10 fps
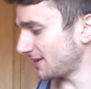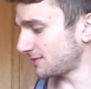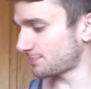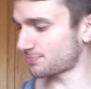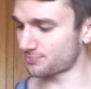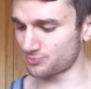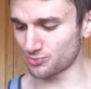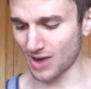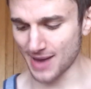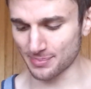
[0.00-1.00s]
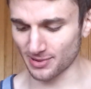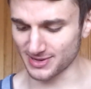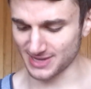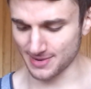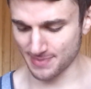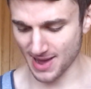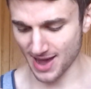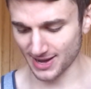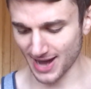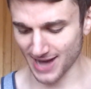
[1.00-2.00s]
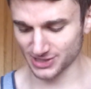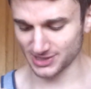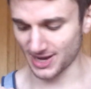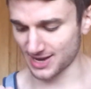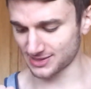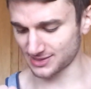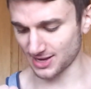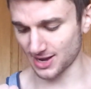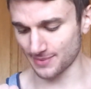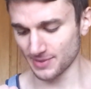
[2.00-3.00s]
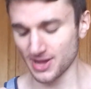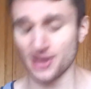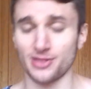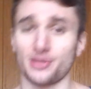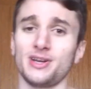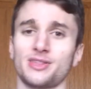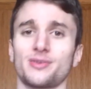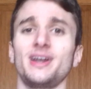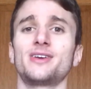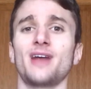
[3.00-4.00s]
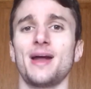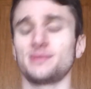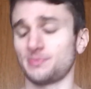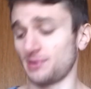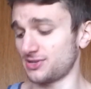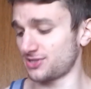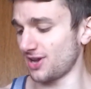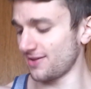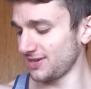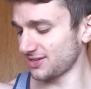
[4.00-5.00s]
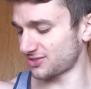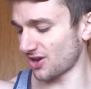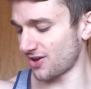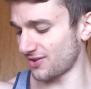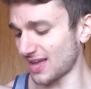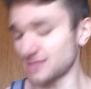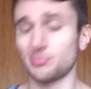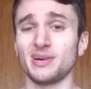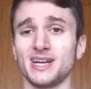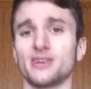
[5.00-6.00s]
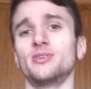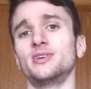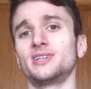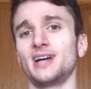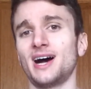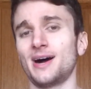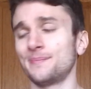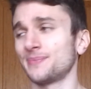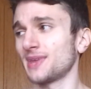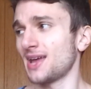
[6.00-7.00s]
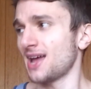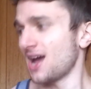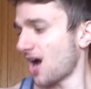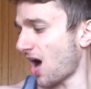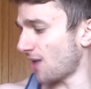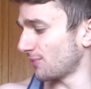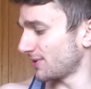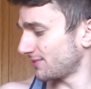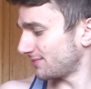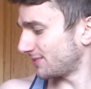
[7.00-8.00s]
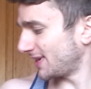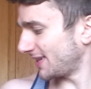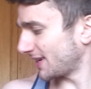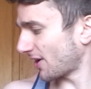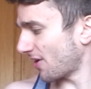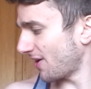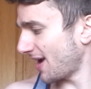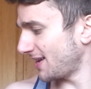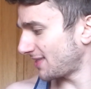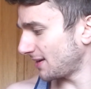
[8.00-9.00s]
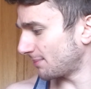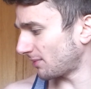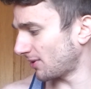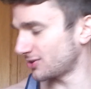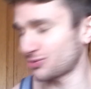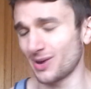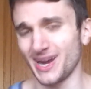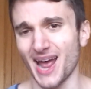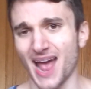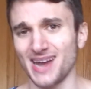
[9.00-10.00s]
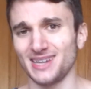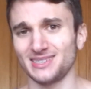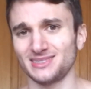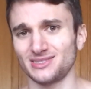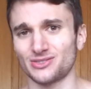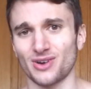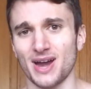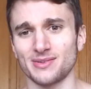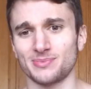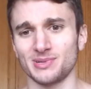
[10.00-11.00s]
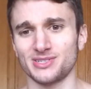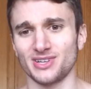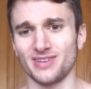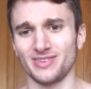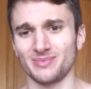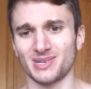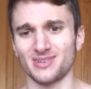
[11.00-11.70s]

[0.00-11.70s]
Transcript: This whey protein powder actually has 33 grams per serving, so that's pretty good. I wouldn't really go anything below 28 grams per serving.